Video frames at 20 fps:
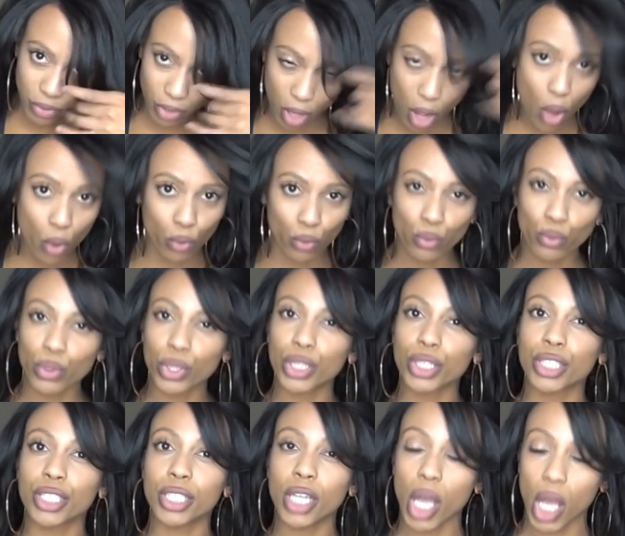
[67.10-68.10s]
feel
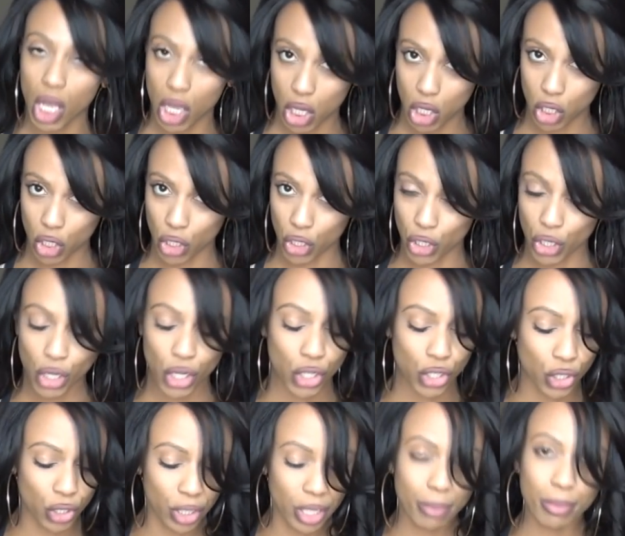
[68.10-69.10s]
really
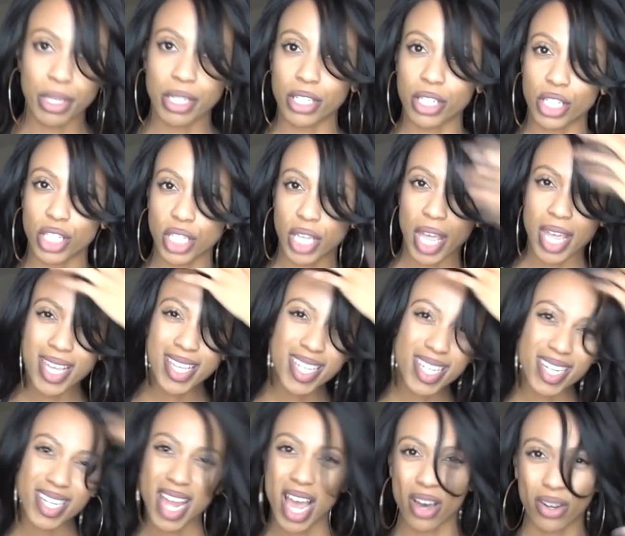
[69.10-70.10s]
good. So let me just take
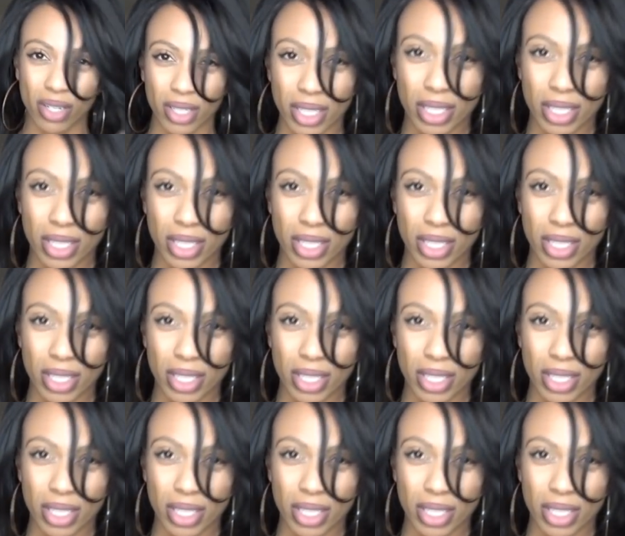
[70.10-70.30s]
it down